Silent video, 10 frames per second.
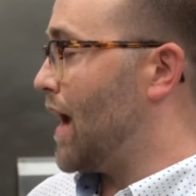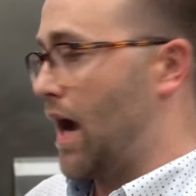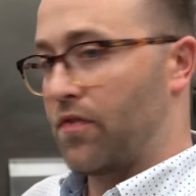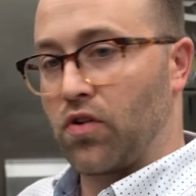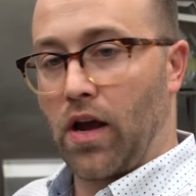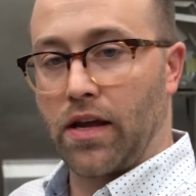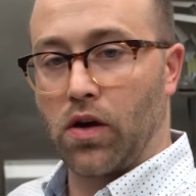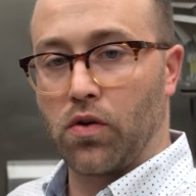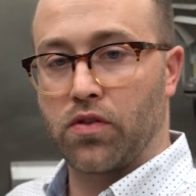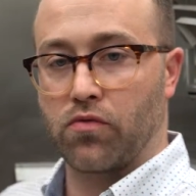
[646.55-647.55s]
after I
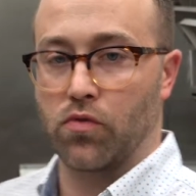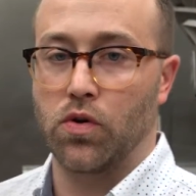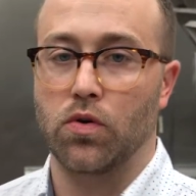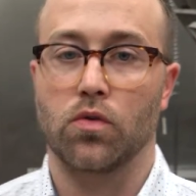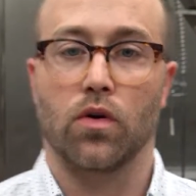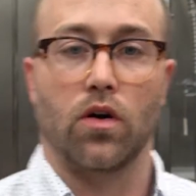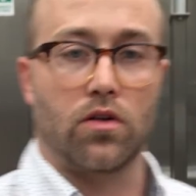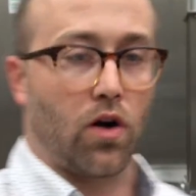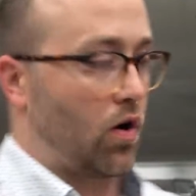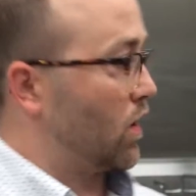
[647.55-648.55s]
go through
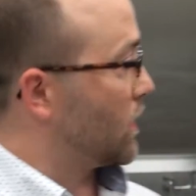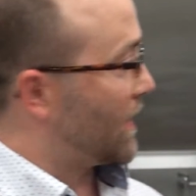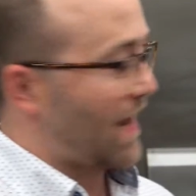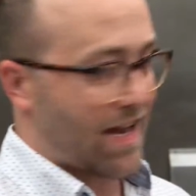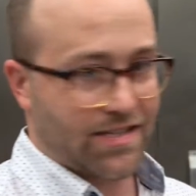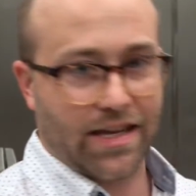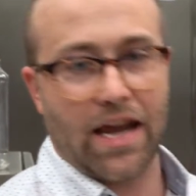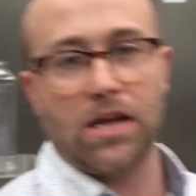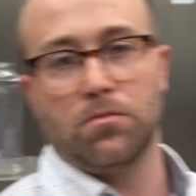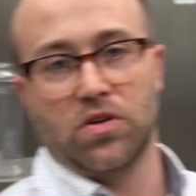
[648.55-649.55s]
our
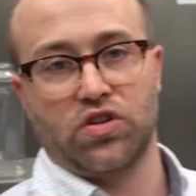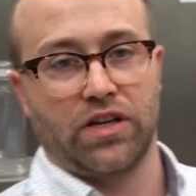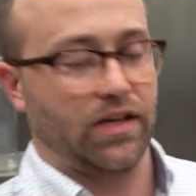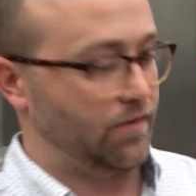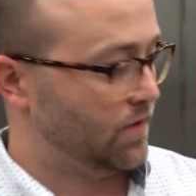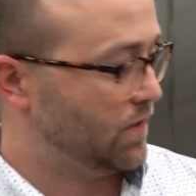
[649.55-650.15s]
Cascade machine.